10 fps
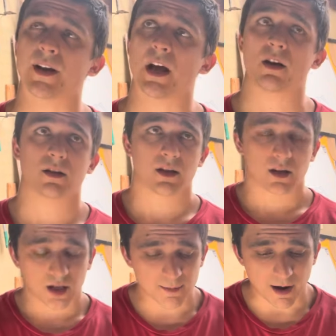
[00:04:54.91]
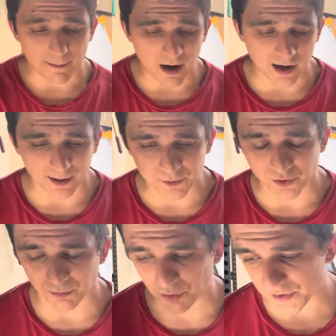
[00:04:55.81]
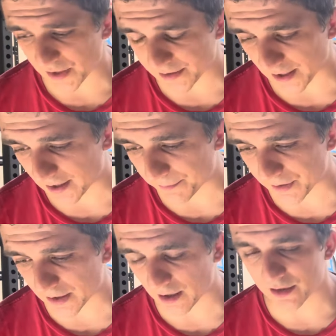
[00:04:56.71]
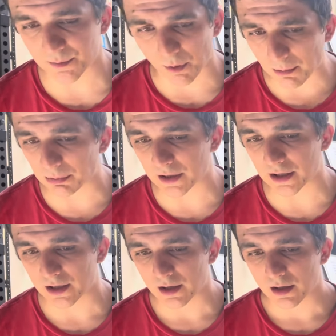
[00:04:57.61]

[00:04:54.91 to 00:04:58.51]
Now, in my mind, I'm trying to process that, and I'm thinking it's probably